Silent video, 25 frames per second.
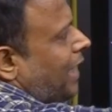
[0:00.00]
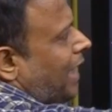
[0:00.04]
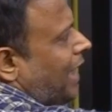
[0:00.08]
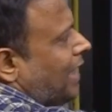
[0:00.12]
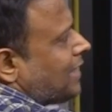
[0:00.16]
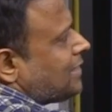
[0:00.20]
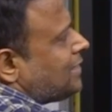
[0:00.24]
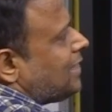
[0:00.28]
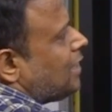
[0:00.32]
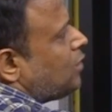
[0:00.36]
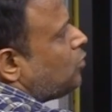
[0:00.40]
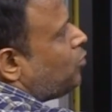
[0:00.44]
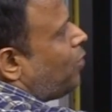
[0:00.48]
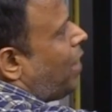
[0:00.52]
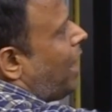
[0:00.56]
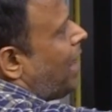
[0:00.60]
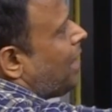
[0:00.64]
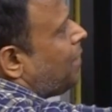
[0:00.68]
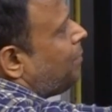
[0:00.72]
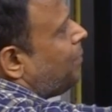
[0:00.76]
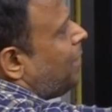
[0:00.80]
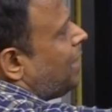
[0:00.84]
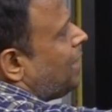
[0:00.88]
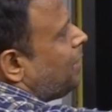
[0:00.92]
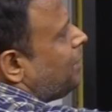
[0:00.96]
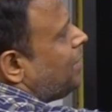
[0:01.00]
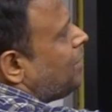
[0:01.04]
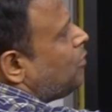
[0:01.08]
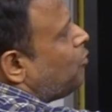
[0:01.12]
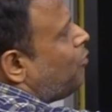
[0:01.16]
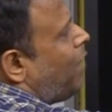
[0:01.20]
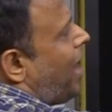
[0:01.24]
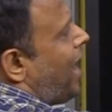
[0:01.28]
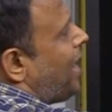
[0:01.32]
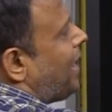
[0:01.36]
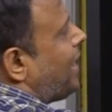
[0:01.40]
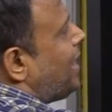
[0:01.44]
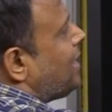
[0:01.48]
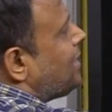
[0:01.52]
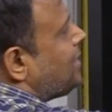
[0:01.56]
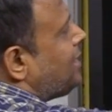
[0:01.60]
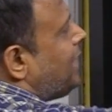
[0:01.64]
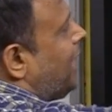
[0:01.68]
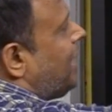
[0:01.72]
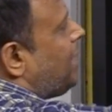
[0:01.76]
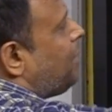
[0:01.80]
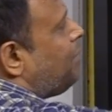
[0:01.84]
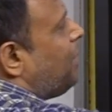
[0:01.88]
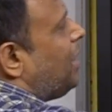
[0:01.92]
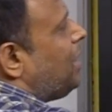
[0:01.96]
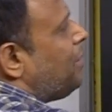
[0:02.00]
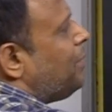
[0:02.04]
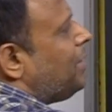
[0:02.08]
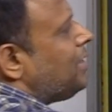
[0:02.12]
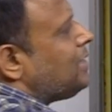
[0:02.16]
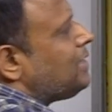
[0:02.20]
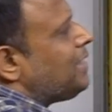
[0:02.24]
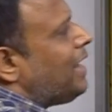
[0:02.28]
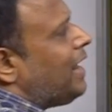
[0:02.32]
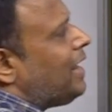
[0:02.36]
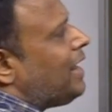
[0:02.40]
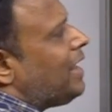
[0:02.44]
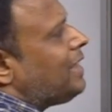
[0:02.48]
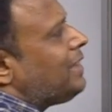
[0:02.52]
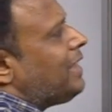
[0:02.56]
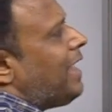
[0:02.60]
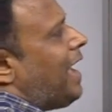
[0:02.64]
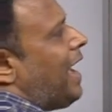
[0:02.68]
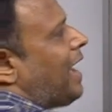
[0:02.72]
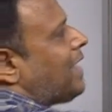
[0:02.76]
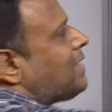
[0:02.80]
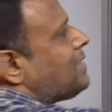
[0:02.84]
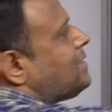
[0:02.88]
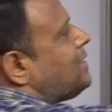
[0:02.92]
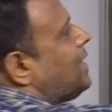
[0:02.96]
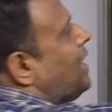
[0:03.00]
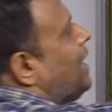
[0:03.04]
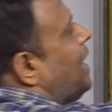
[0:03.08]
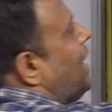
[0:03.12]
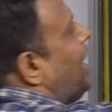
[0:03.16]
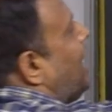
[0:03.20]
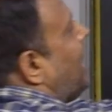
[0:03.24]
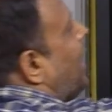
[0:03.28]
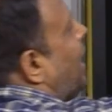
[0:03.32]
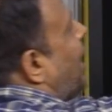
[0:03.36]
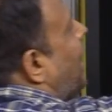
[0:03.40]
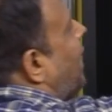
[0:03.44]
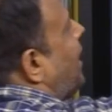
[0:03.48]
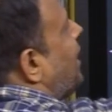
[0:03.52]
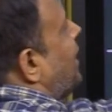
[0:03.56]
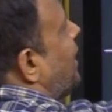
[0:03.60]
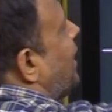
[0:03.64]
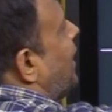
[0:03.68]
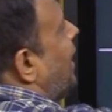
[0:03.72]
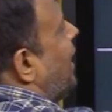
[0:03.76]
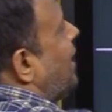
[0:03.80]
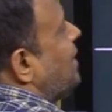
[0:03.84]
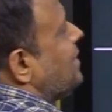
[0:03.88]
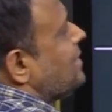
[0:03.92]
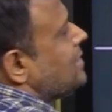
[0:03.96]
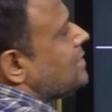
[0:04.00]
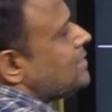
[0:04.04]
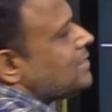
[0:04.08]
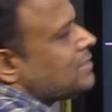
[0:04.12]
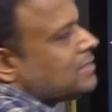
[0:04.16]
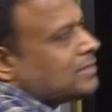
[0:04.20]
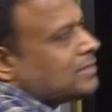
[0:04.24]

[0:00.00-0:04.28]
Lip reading: X and Y, between Y and Z, between Z and X, and hence